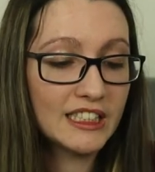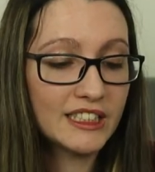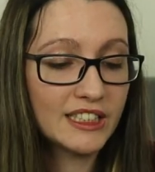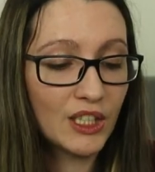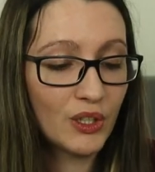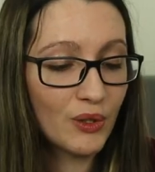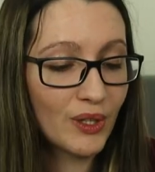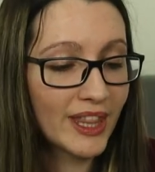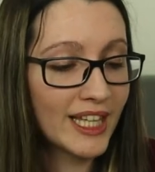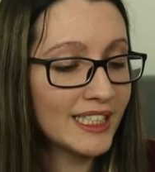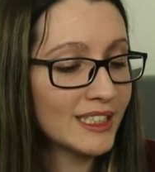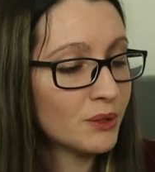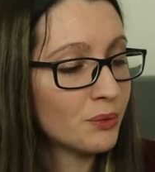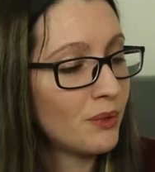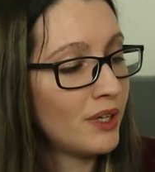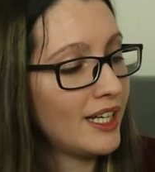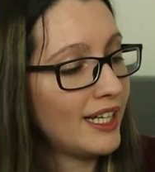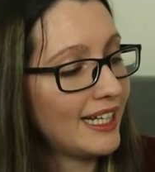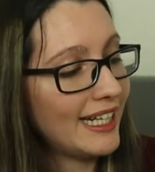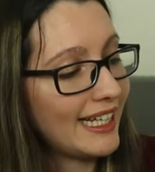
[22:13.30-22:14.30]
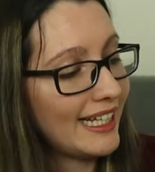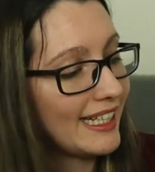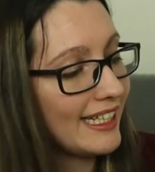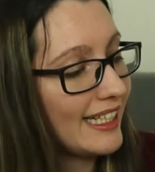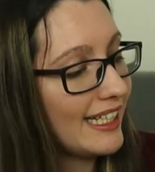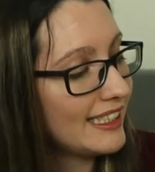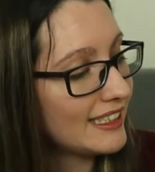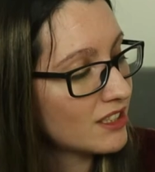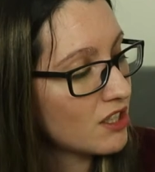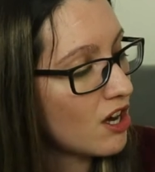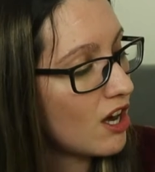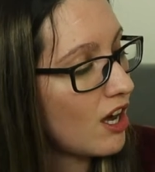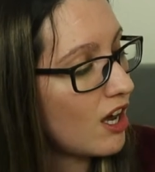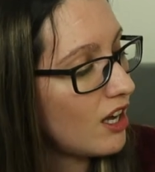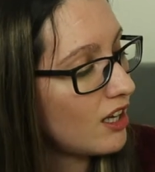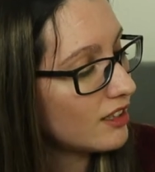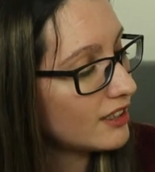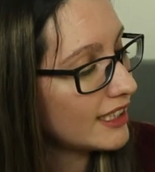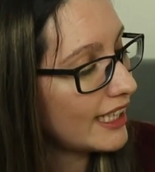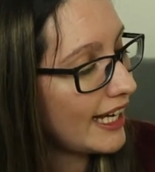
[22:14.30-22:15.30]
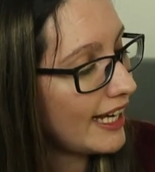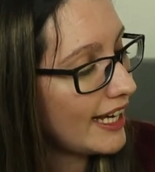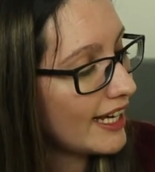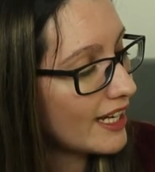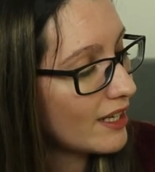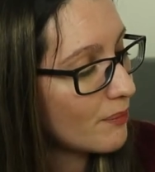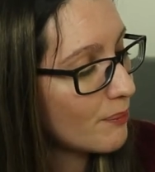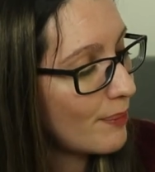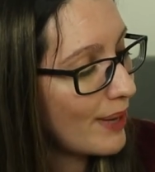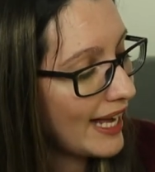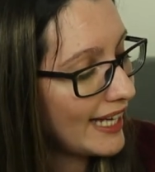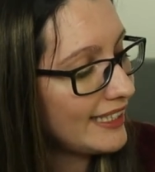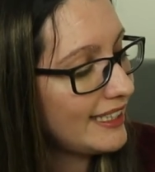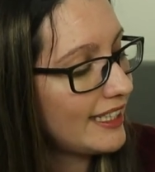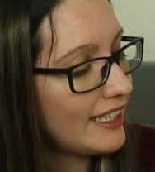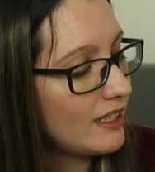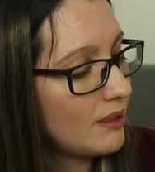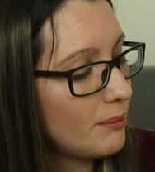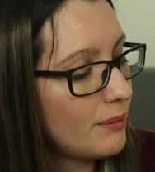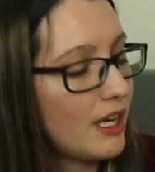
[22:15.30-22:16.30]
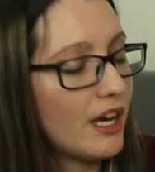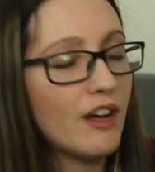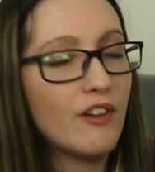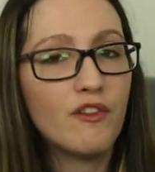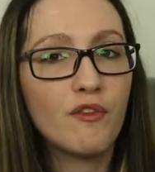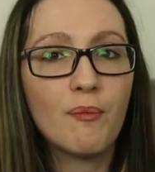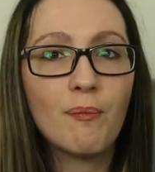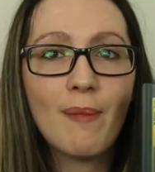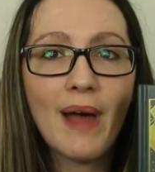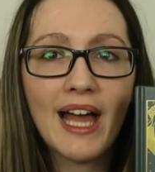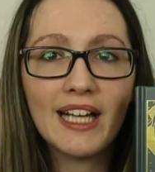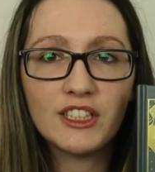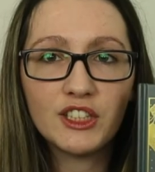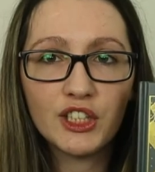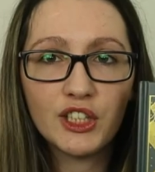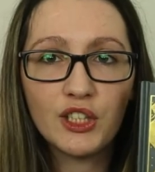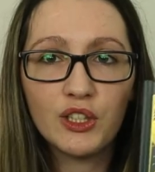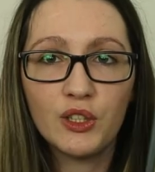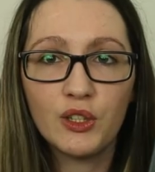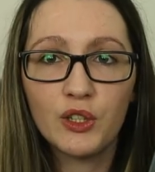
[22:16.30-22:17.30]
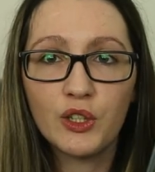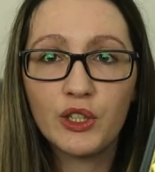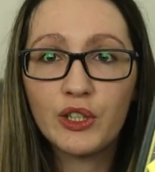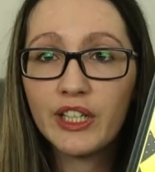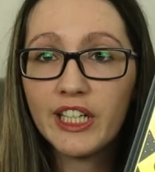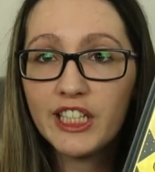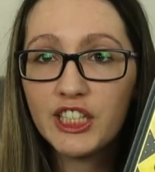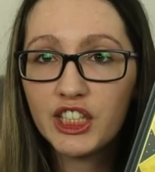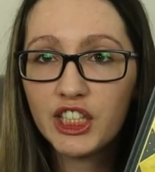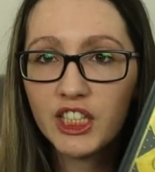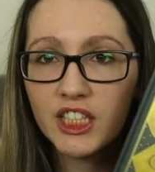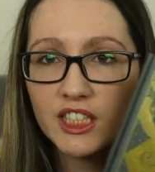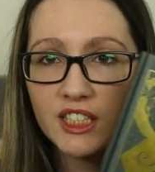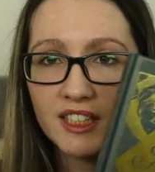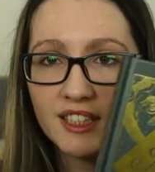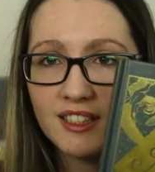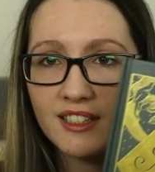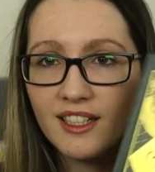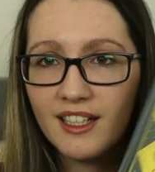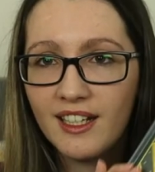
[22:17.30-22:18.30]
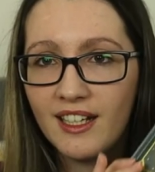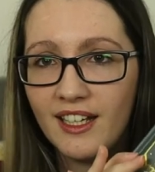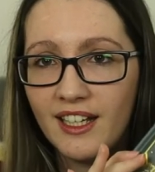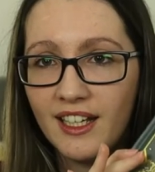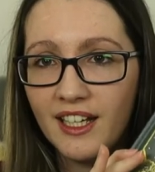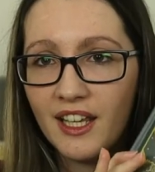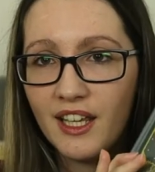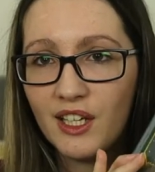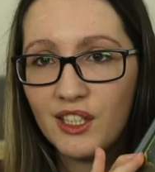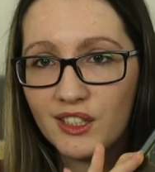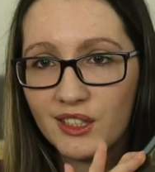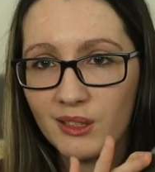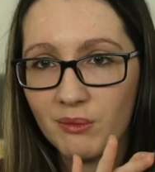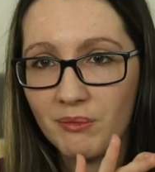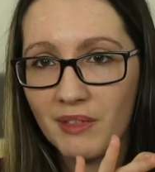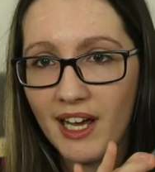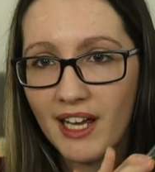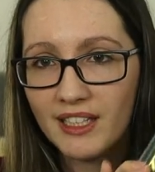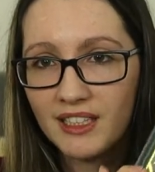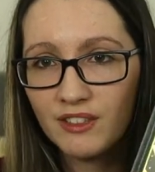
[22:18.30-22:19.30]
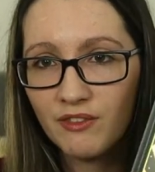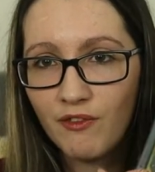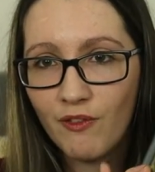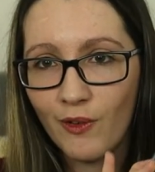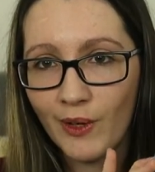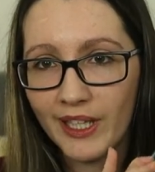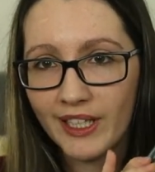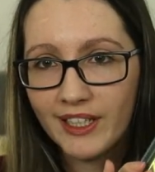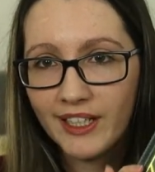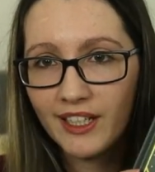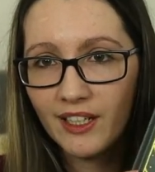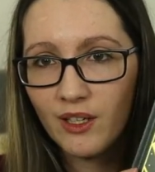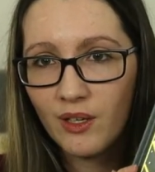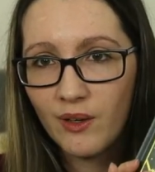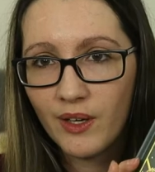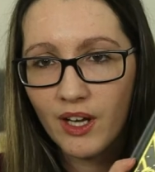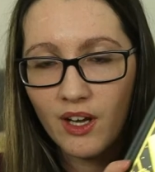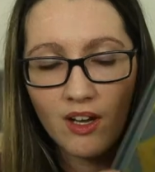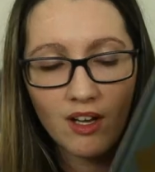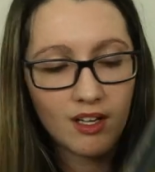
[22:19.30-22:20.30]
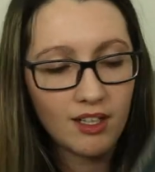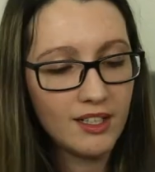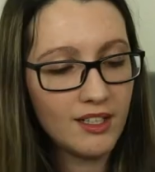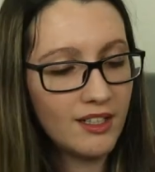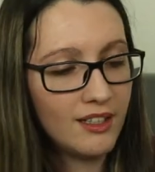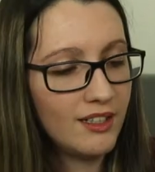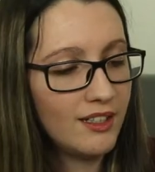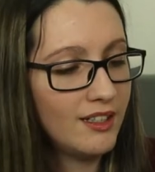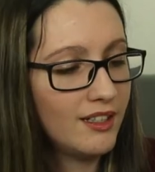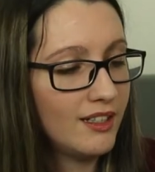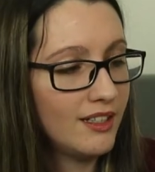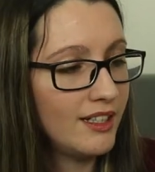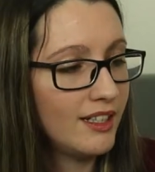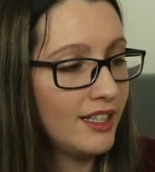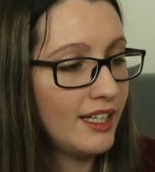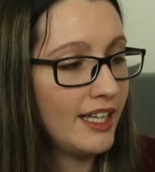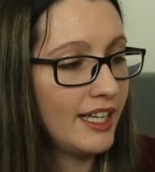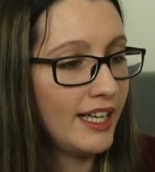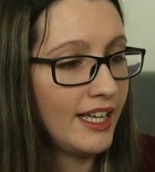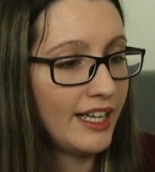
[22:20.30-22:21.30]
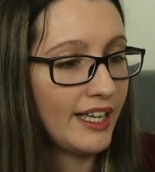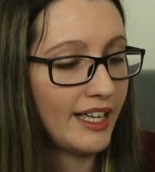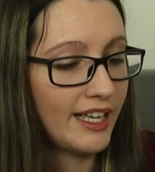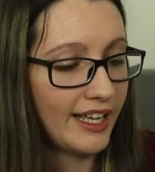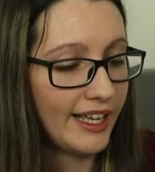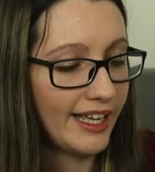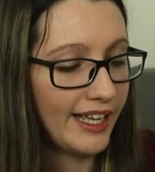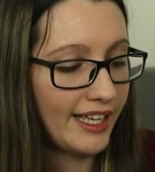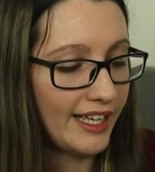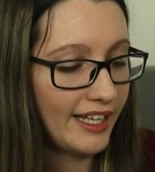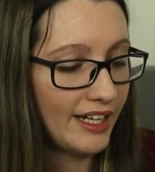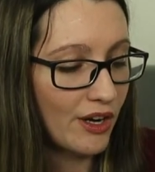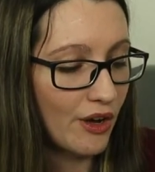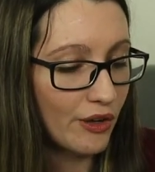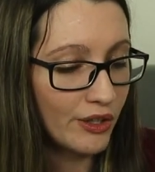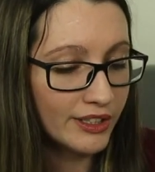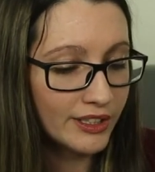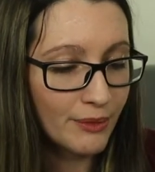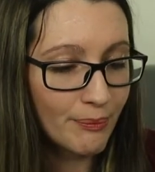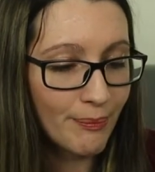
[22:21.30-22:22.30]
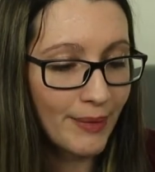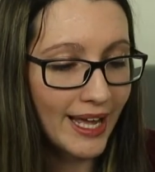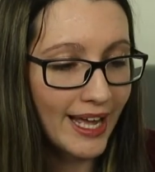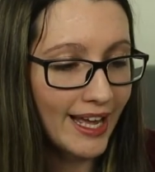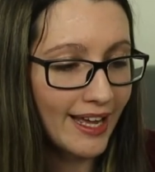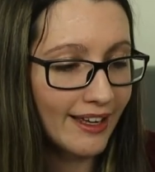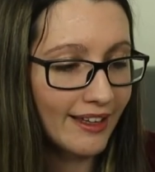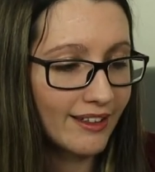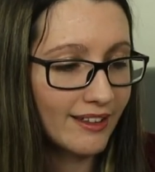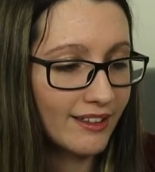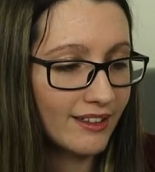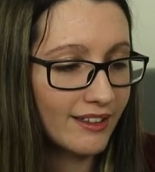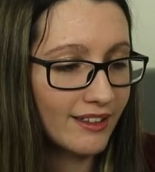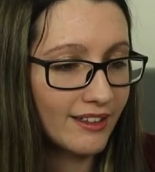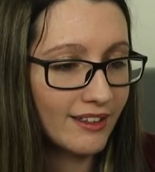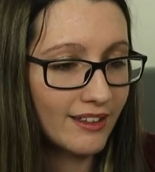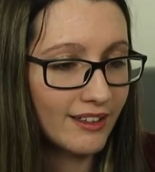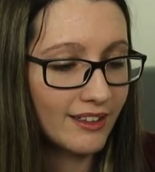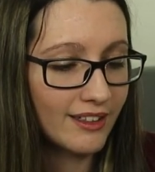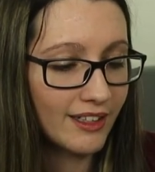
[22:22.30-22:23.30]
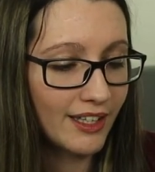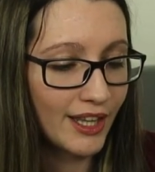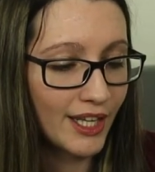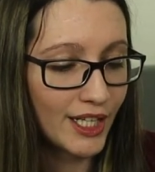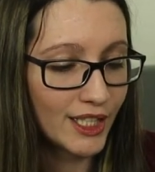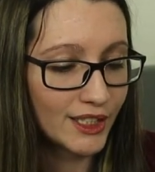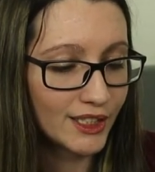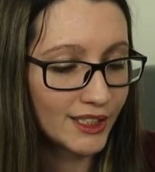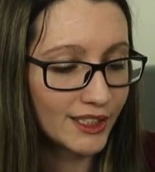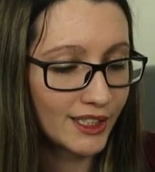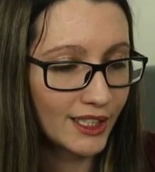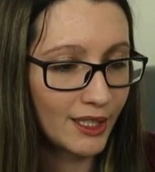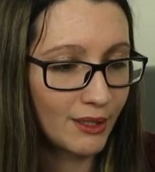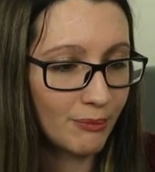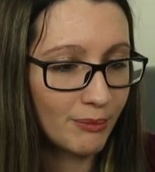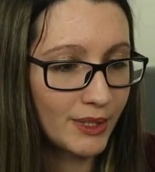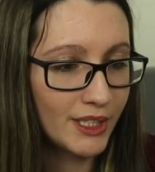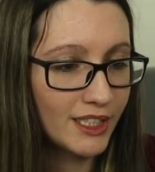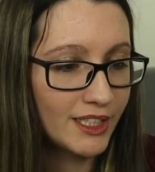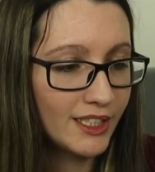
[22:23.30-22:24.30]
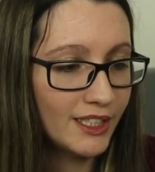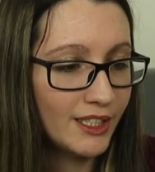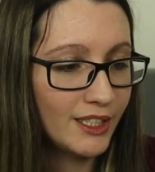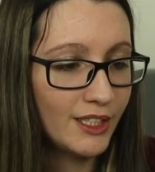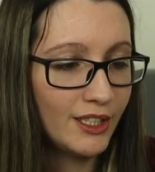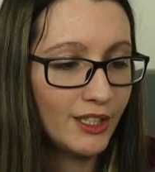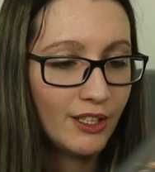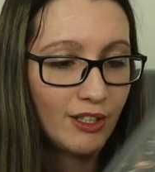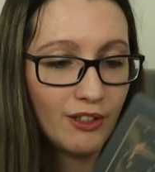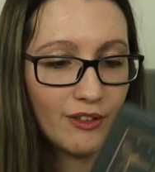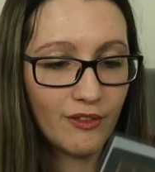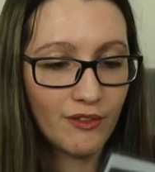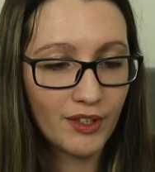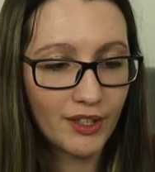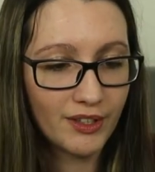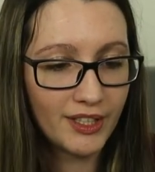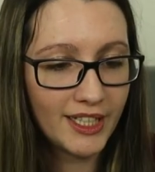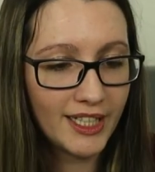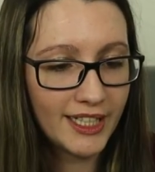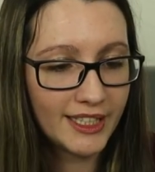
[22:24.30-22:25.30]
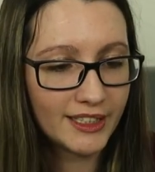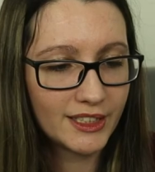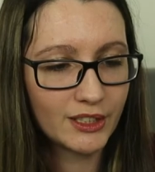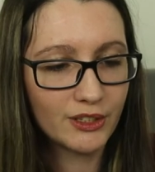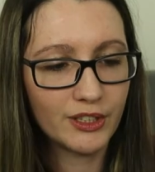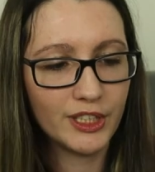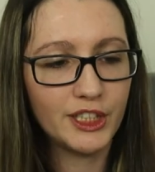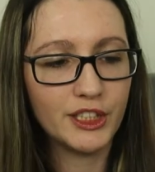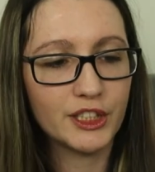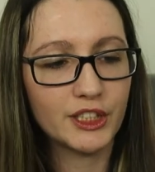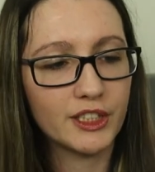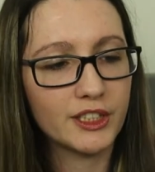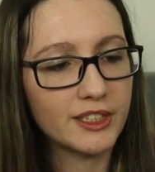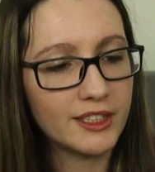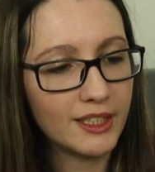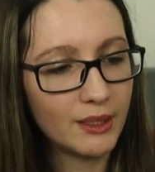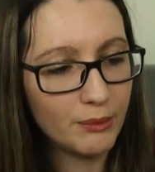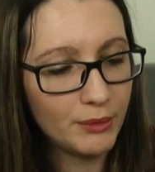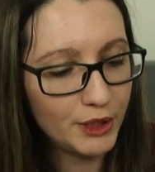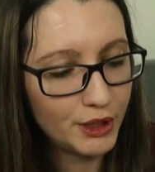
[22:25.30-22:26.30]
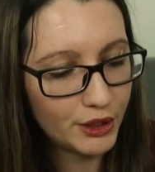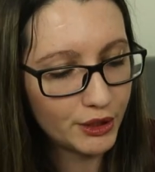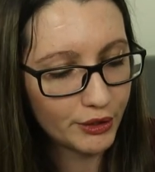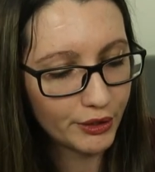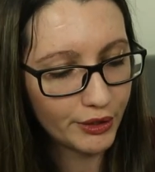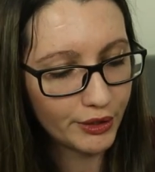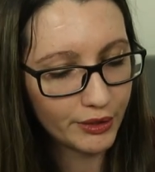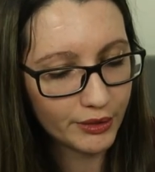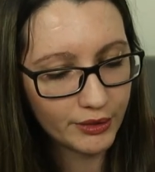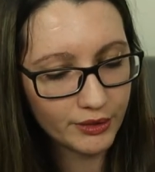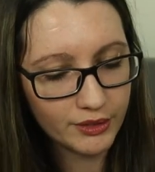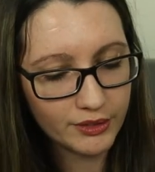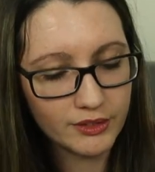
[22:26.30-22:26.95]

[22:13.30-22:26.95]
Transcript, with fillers: So this one is called A Compendium of Magical Creatures. There's some nice foiling going on. And on the back, there's some very nice creatures. Let me show you.